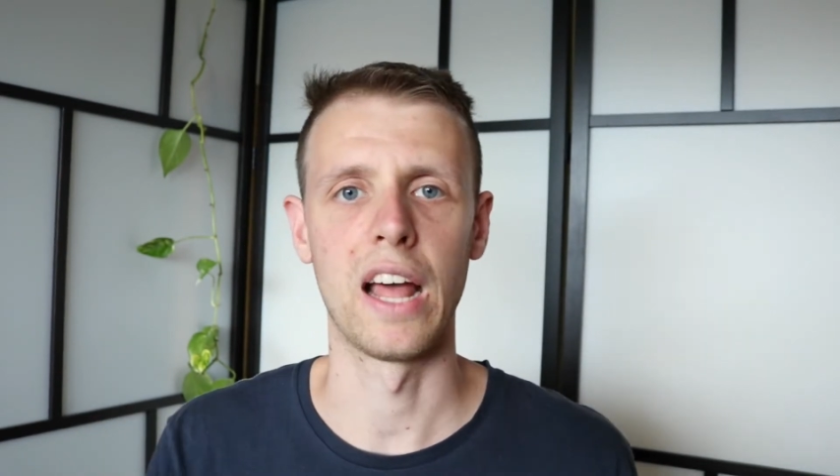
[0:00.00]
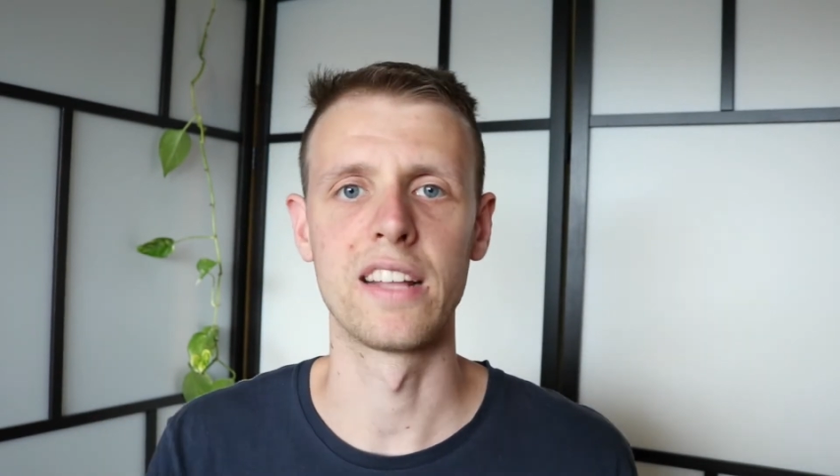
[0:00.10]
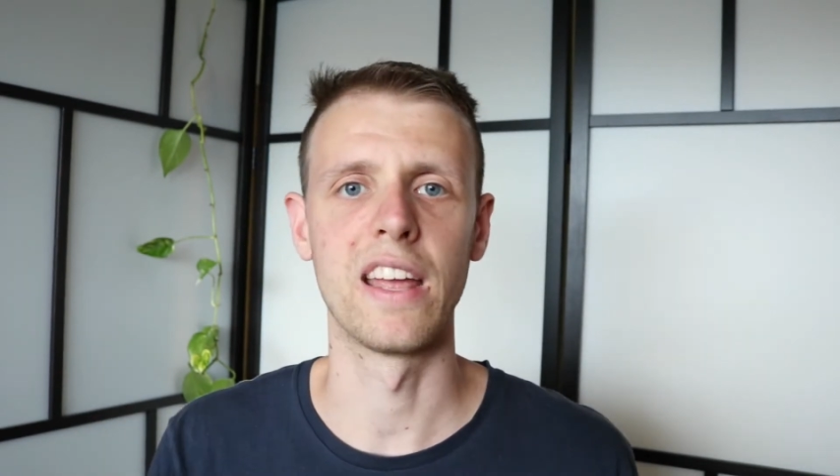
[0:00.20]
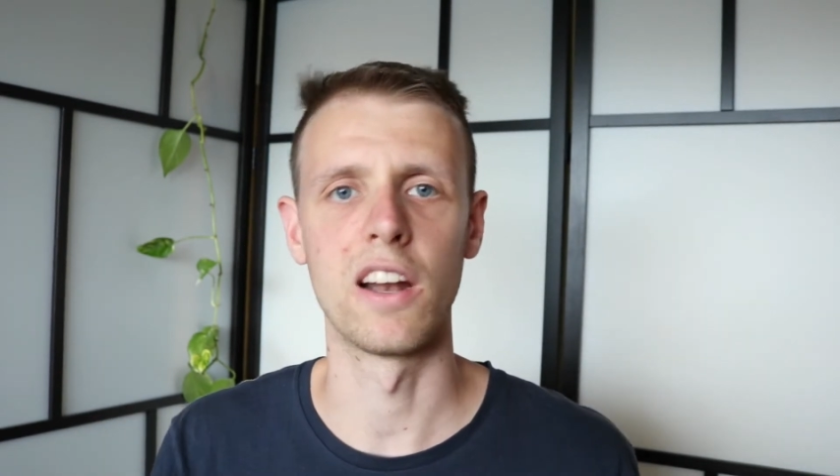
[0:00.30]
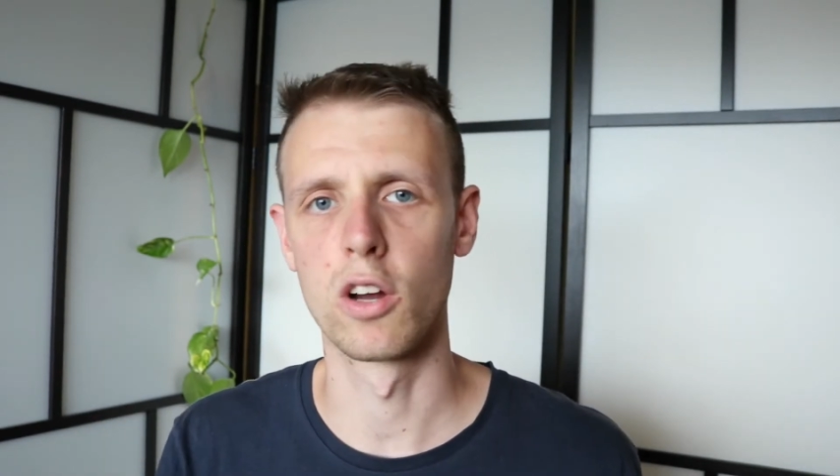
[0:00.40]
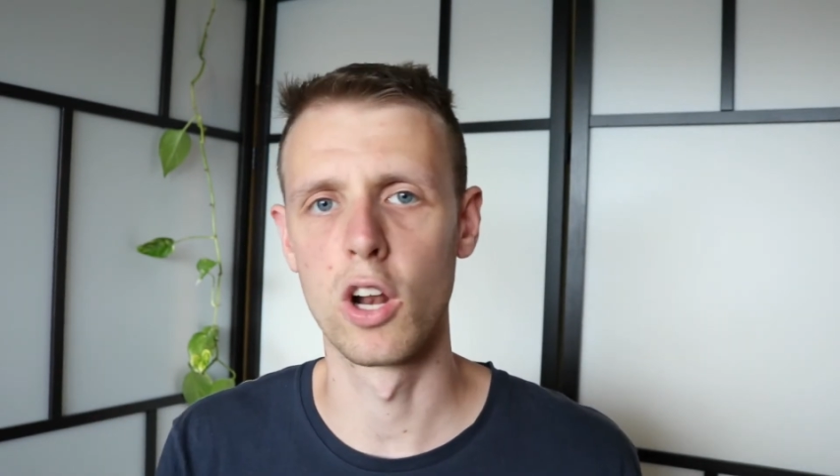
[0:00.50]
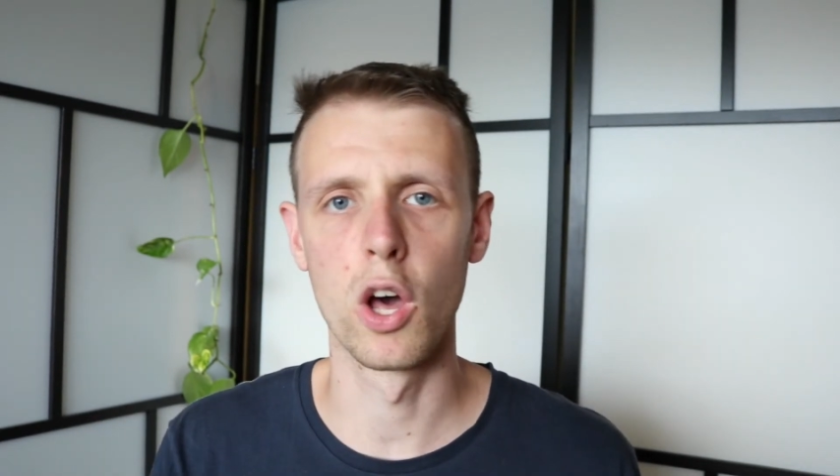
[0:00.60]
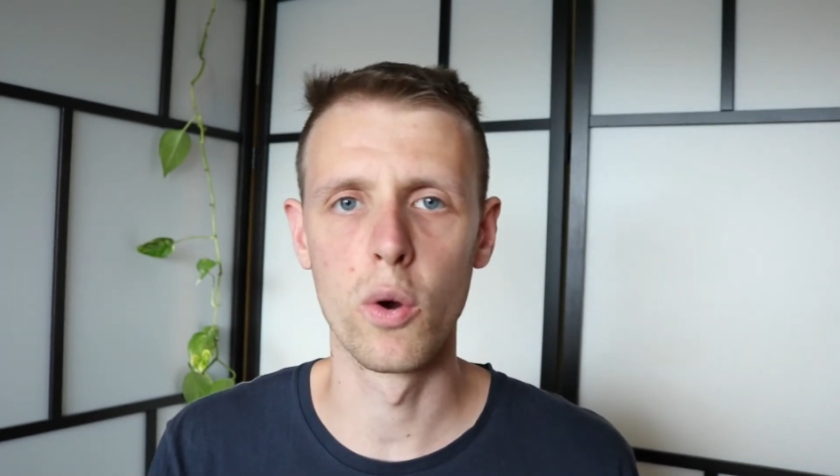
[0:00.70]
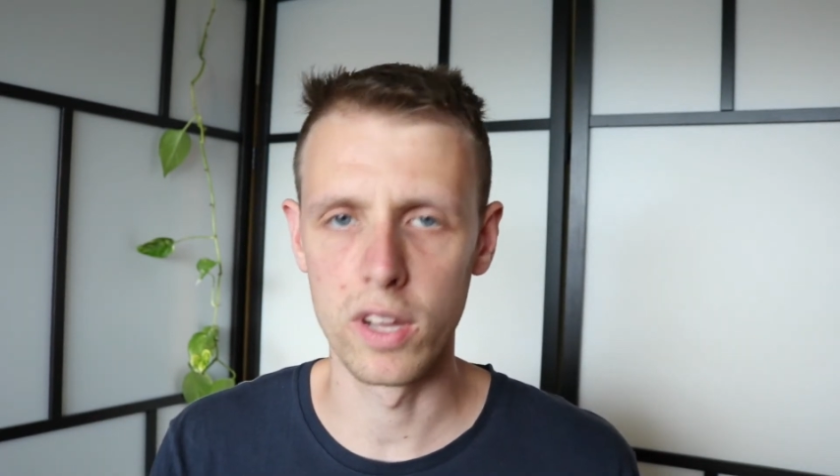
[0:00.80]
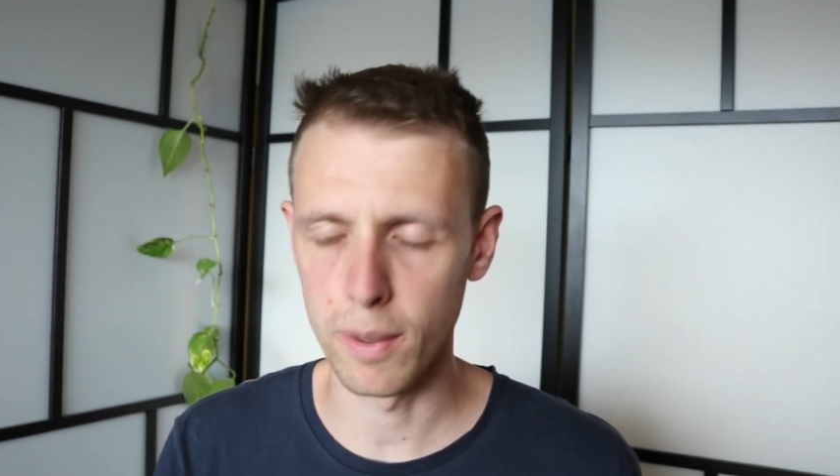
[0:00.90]
like they are
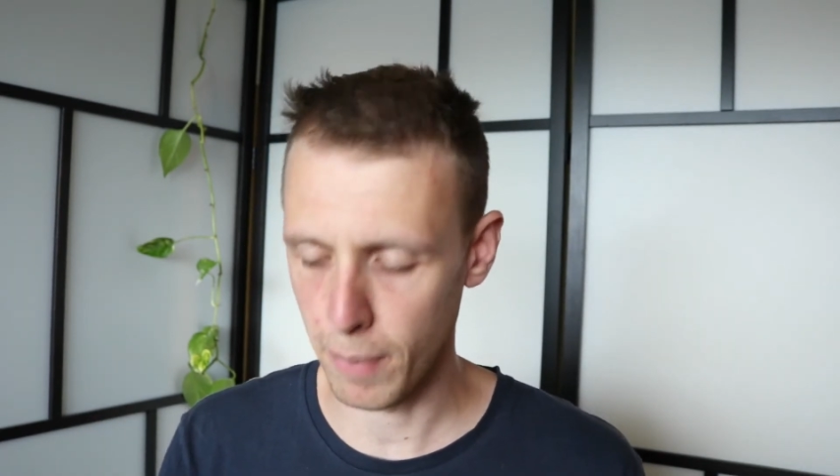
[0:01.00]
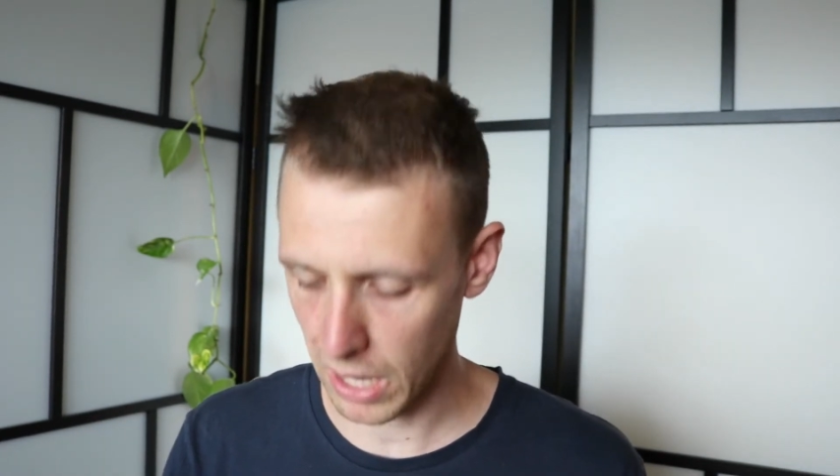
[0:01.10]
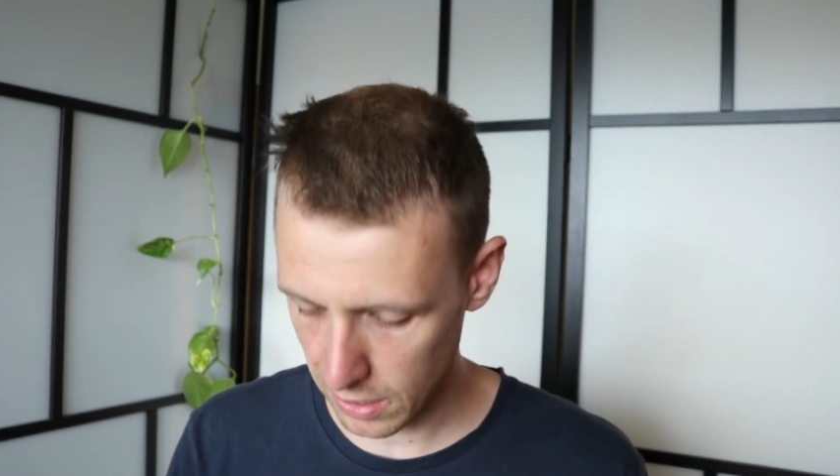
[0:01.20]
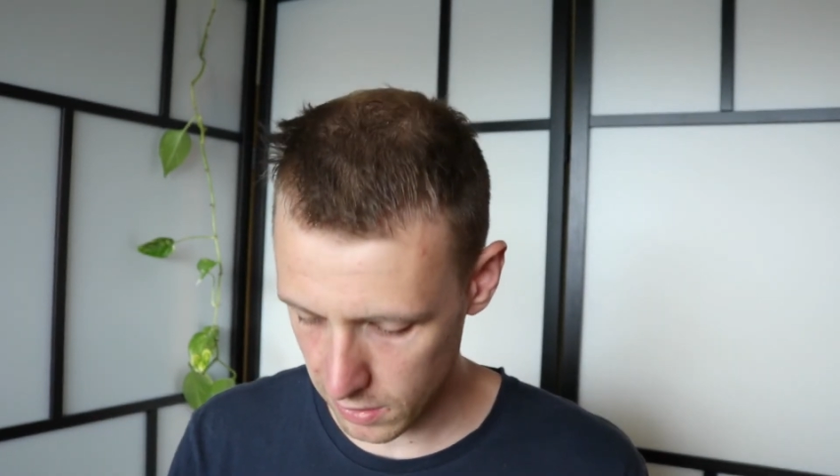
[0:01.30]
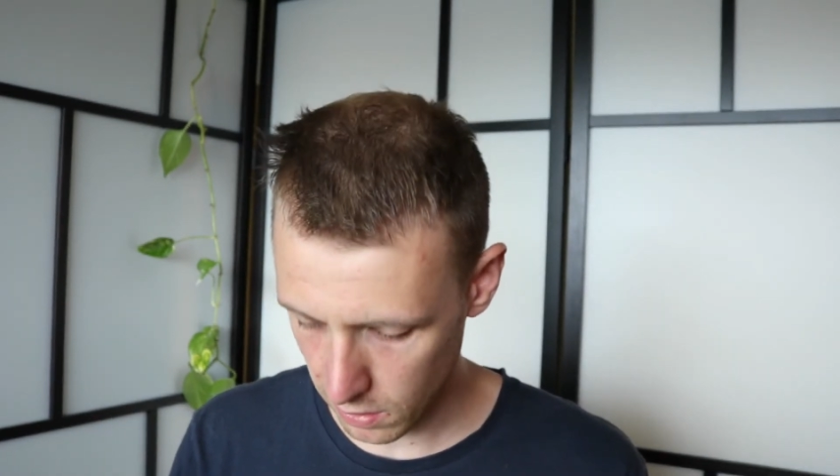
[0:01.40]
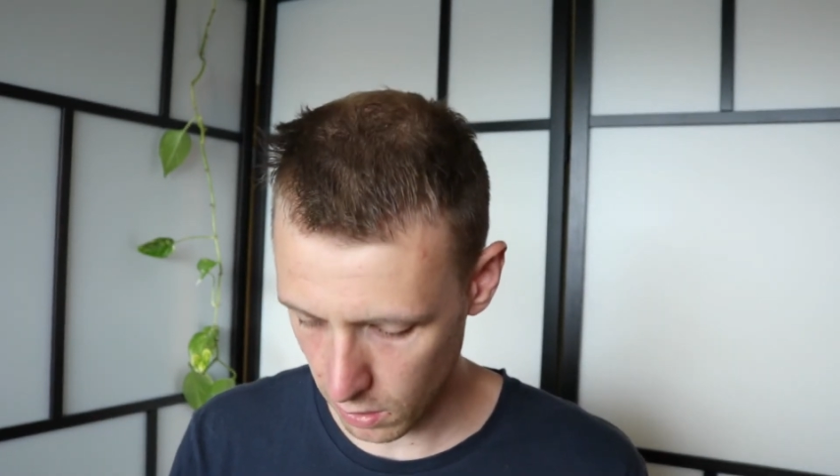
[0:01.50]
glowing a bit